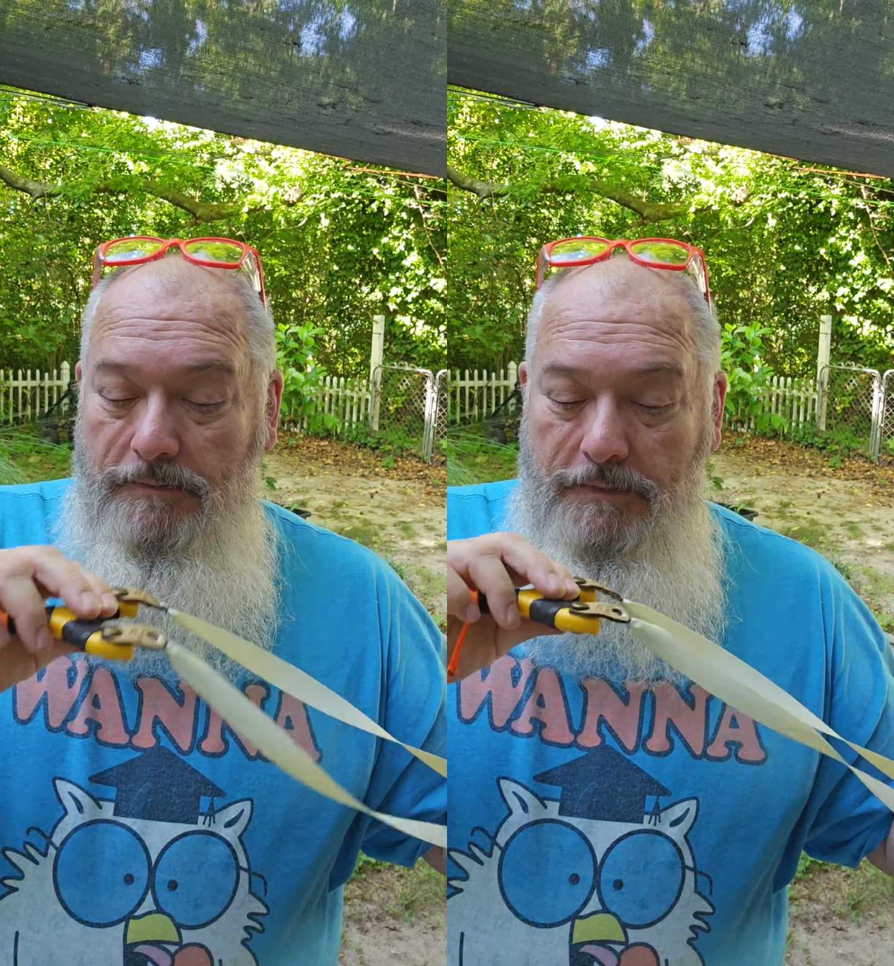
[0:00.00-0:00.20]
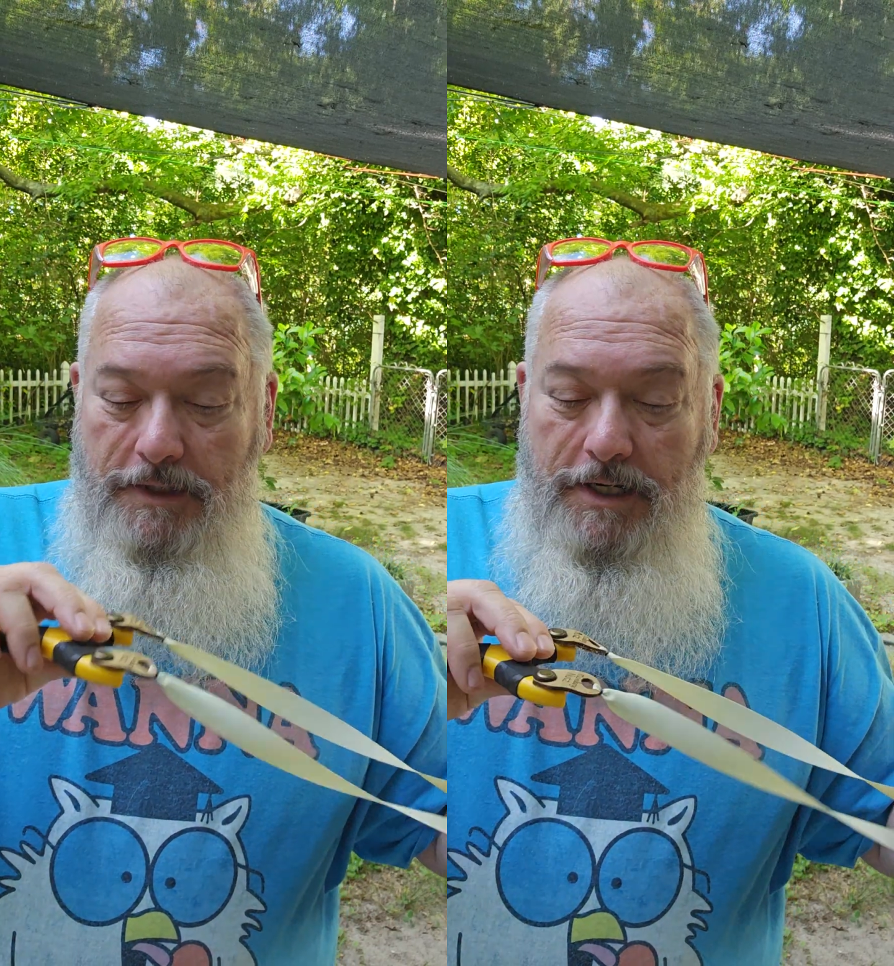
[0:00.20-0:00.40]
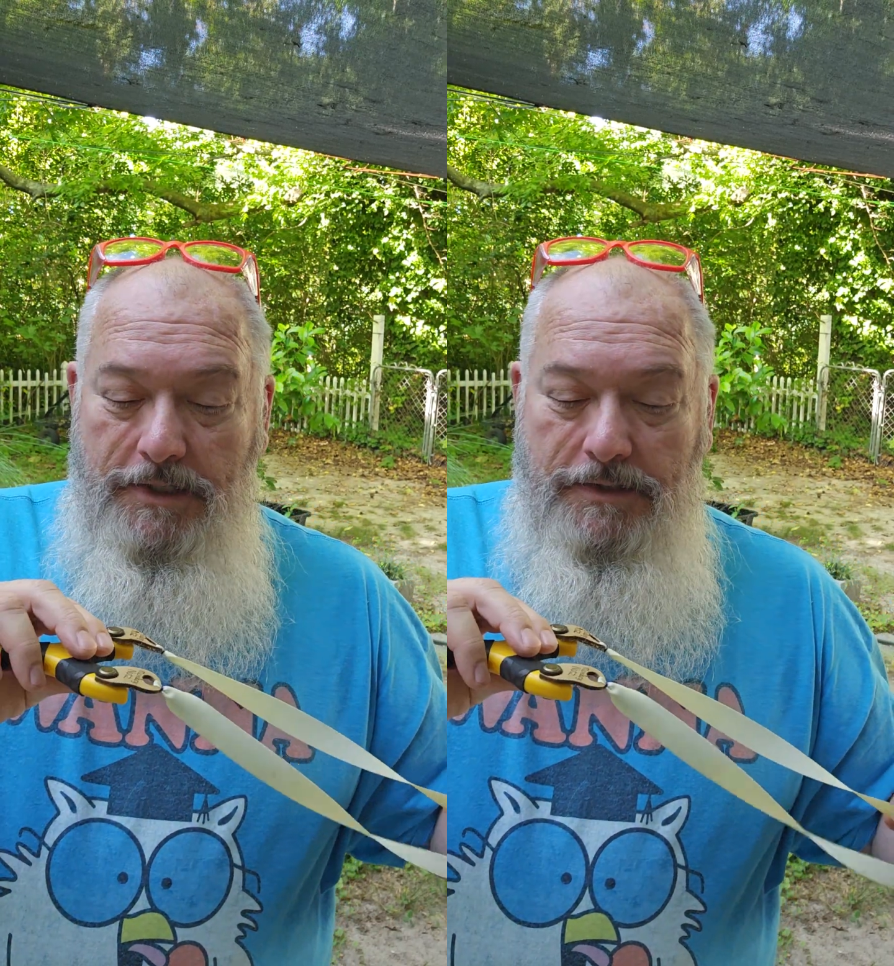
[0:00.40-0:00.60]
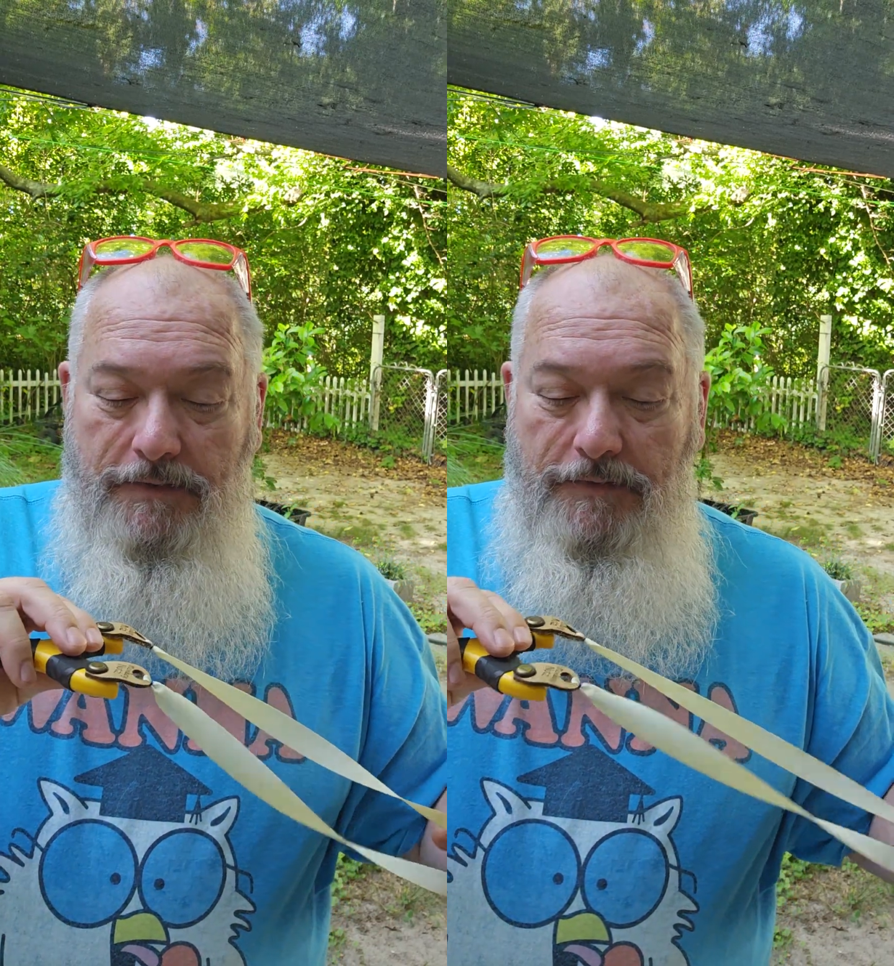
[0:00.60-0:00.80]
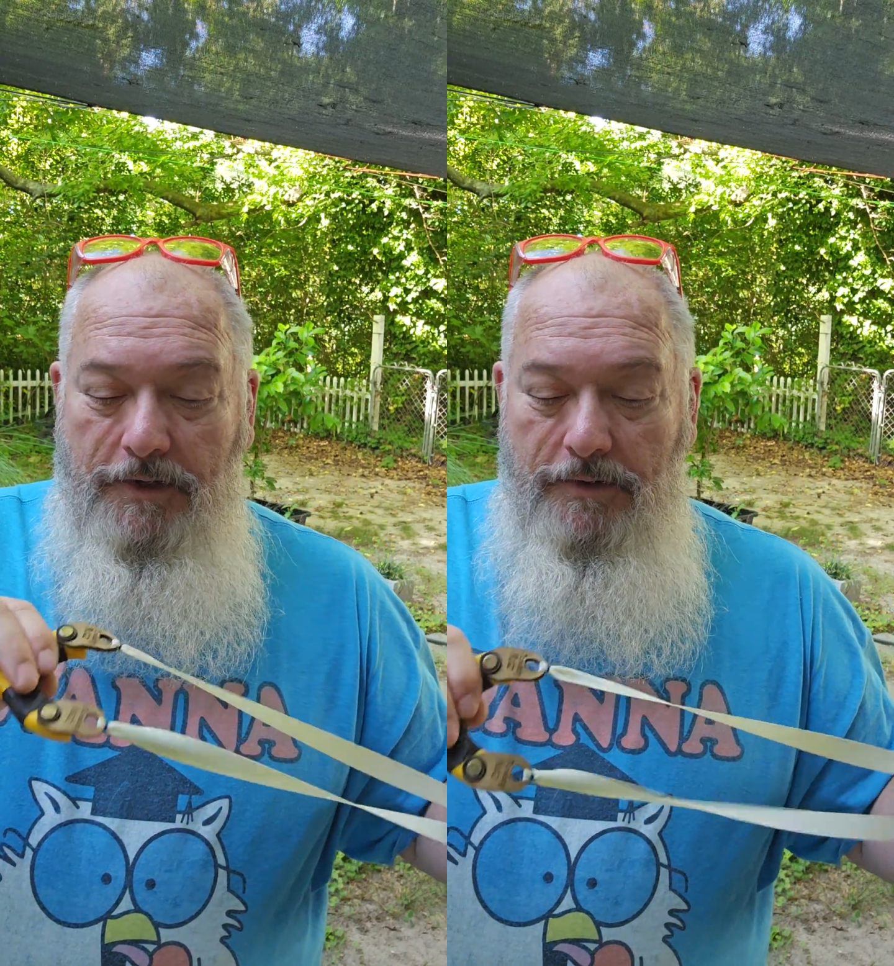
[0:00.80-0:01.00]
the ease
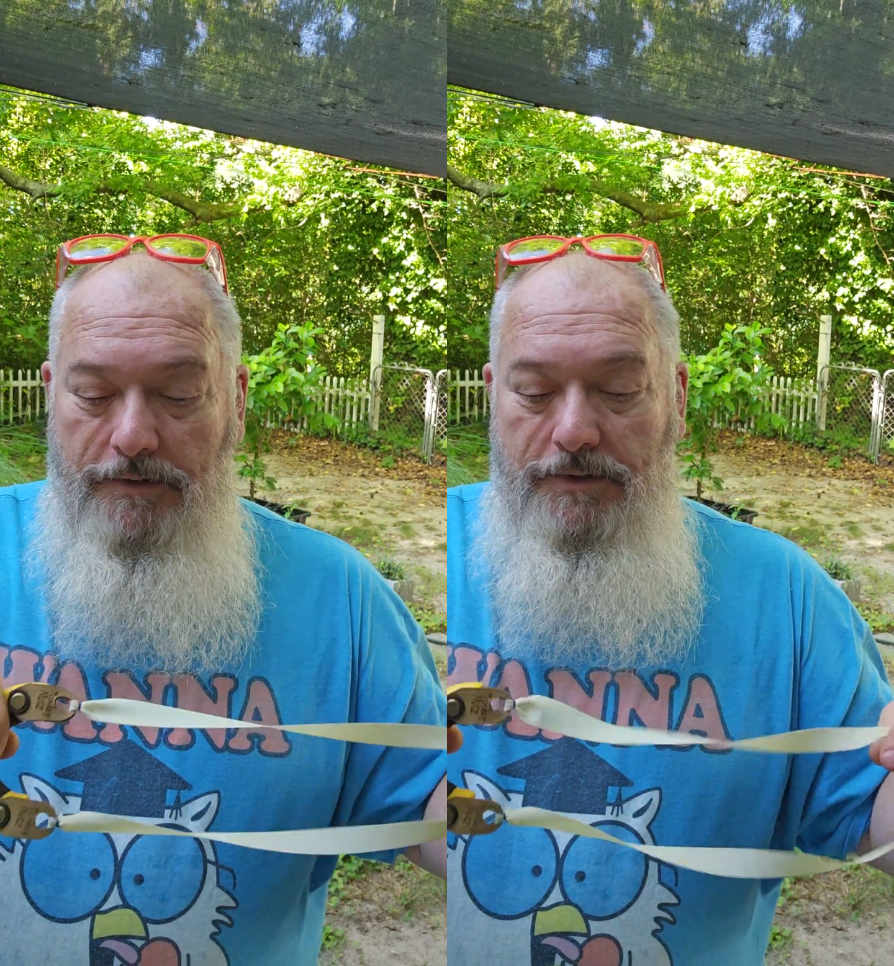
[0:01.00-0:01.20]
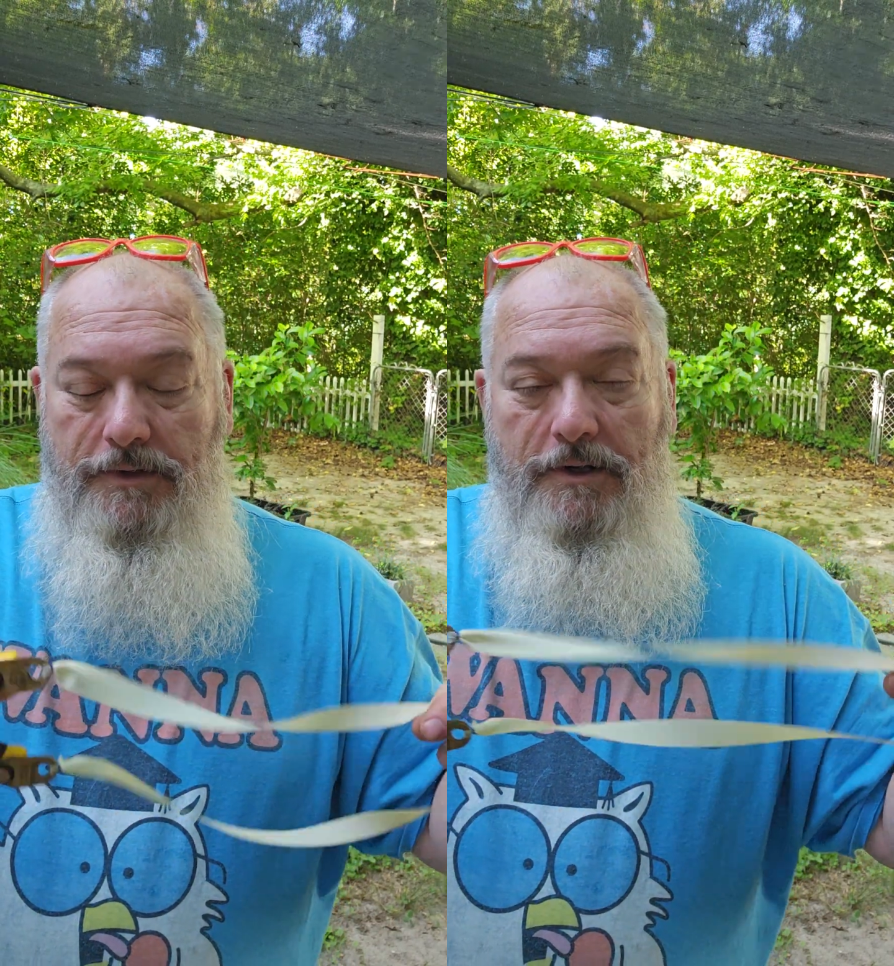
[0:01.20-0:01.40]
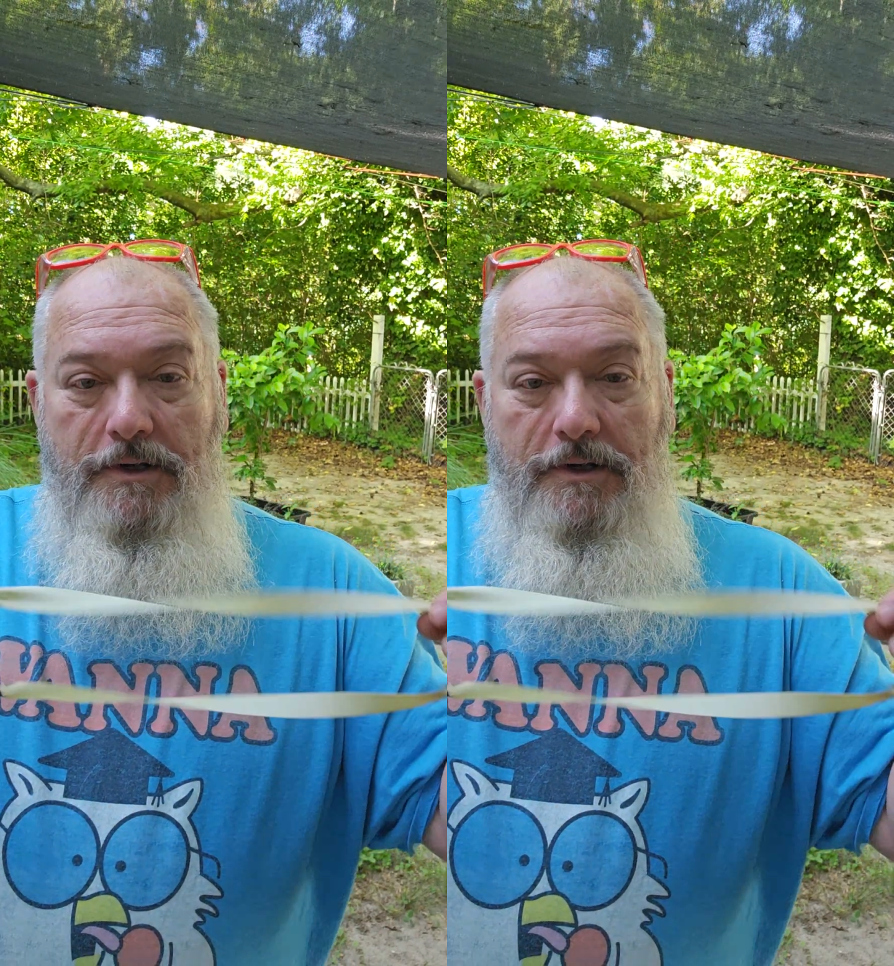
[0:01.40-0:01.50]
of use.